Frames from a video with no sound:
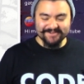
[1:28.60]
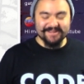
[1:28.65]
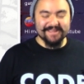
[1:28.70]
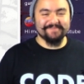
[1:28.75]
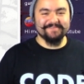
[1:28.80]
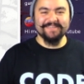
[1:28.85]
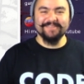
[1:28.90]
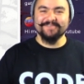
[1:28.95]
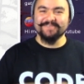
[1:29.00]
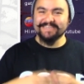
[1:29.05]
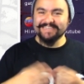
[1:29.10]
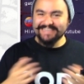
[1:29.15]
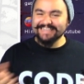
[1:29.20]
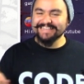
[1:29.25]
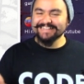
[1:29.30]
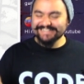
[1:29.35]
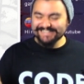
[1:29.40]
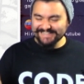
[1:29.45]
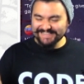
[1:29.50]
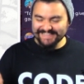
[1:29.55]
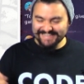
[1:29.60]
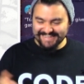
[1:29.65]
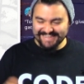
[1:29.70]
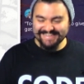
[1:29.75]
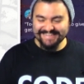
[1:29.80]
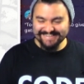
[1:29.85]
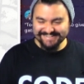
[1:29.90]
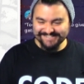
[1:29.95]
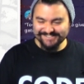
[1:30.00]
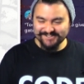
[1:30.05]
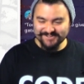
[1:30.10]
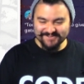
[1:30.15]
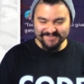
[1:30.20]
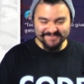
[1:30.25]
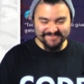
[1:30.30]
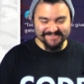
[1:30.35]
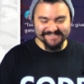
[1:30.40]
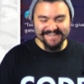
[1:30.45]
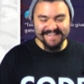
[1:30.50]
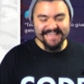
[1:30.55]
we're giving you the keys to the gate. Yes, shell
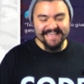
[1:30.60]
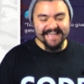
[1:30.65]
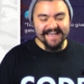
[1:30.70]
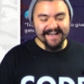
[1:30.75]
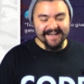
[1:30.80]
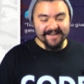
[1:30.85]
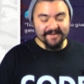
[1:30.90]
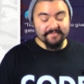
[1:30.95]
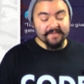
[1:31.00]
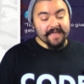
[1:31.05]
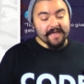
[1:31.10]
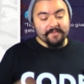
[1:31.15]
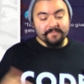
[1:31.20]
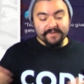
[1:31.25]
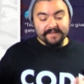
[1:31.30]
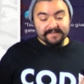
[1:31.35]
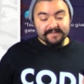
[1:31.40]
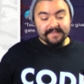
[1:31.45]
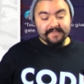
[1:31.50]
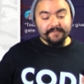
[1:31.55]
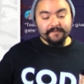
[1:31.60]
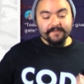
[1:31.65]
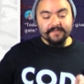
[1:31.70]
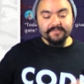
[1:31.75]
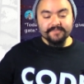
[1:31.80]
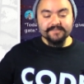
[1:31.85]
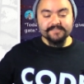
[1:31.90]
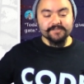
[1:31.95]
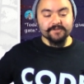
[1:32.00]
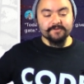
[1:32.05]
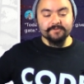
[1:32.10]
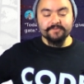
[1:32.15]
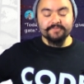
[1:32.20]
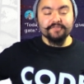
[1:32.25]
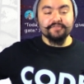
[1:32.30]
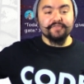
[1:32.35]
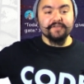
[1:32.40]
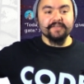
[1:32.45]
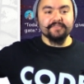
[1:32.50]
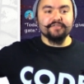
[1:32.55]
Um, but the, so
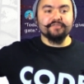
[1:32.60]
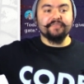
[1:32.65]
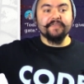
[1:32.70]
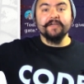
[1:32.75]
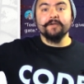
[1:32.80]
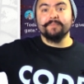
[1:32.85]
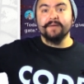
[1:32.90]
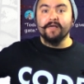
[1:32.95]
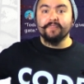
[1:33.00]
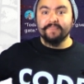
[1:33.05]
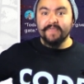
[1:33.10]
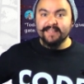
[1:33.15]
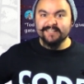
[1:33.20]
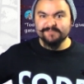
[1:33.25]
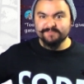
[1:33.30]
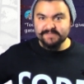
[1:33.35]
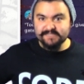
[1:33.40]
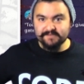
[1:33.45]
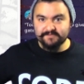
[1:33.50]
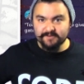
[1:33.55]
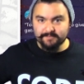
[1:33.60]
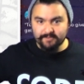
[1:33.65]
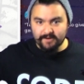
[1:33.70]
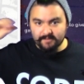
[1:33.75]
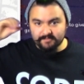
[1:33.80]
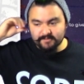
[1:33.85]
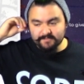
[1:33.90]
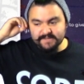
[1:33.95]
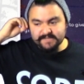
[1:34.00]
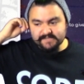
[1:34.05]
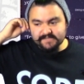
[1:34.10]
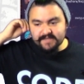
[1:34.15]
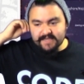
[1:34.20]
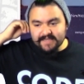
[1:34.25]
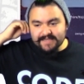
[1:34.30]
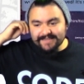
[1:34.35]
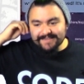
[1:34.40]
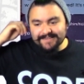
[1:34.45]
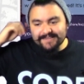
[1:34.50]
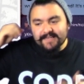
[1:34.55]
the thing, the thing about that specific problem is
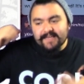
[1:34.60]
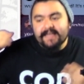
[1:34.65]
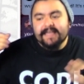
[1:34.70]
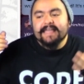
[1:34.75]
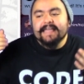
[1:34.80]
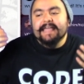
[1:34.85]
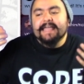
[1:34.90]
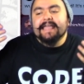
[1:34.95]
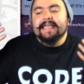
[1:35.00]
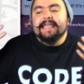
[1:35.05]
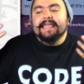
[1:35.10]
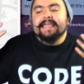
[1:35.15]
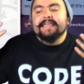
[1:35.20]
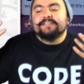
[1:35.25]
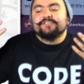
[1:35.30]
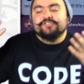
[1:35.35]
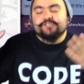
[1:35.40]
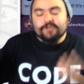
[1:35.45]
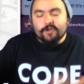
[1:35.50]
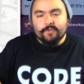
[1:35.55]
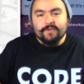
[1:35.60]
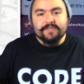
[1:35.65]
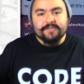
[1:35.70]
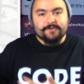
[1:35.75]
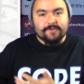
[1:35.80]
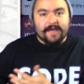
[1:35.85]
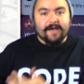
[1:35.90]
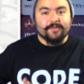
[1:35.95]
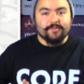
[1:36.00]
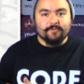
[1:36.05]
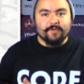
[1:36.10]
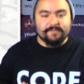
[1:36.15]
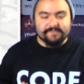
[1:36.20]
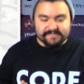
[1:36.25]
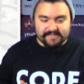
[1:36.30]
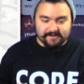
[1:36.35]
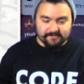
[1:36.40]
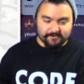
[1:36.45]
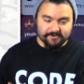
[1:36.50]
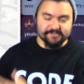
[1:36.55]
it, it's showing you how the
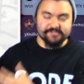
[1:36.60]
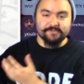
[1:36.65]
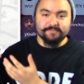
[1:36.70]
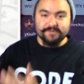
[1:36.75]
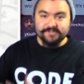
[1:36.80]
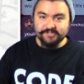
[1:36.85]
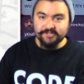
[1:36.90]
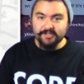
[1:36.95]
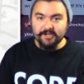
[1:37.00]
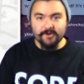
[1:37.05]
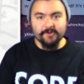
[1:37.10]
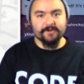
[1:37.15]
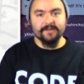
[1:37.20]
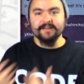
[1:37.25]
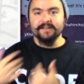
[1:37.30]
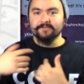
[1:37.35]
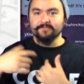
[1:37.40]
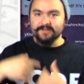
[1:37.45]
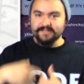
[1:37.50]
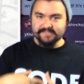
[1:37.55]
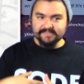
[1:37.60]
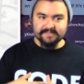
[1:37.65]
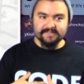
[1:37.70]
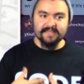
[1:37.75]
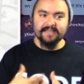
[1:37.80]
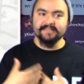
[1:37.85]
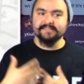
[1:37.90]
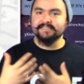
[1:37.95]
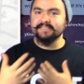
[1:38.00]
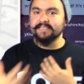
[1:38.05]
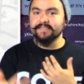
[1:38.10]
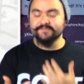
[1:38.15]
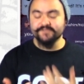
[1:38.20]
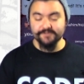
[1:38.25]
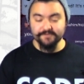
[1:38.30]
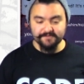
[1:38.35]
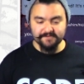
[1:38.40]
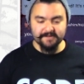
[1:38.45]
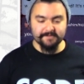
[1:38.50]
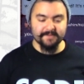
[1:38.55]
website works. You put your code in, it runs the test, it gives
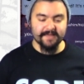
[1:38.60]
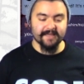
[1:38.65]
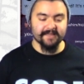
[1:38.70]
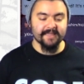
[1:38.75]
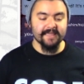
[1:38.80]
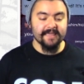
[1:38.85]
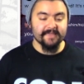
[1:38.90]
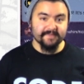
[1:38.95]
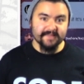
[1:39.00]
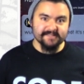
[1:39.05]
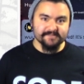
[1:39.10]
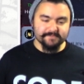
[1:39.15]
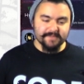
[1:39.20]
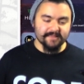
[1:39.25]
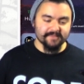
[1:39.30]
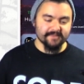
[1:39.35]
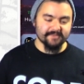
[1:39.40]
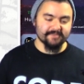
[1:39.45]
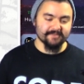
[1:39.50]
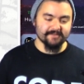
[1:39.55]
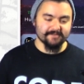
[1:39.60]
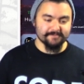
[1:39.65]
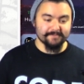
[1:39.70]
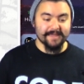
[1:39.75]
you feedback. That's mainly the